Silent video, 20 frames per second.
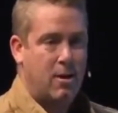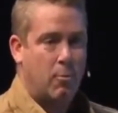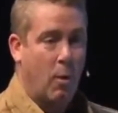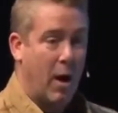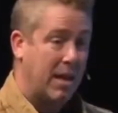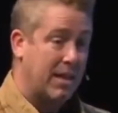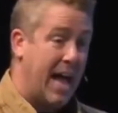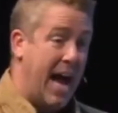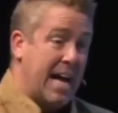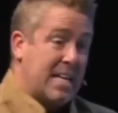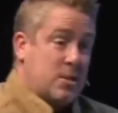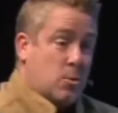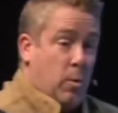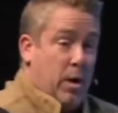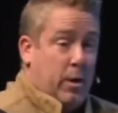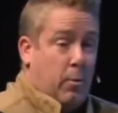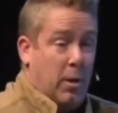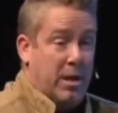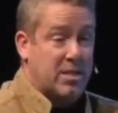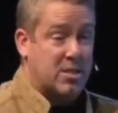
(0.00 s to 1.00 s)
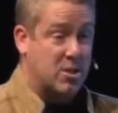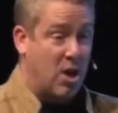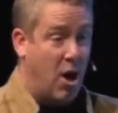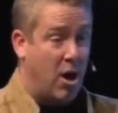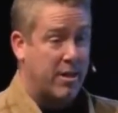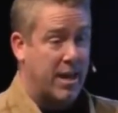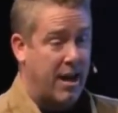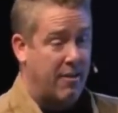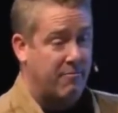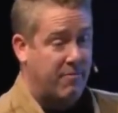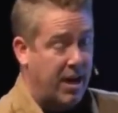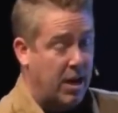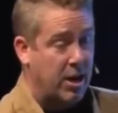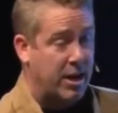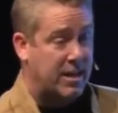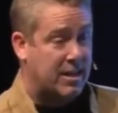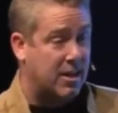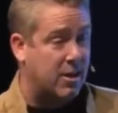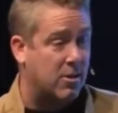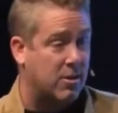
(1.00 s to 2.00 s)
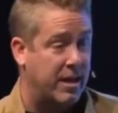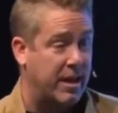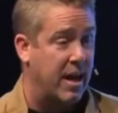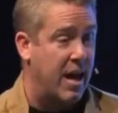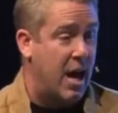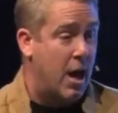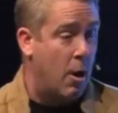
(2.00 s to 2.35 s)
Right, last week we saw that very clearly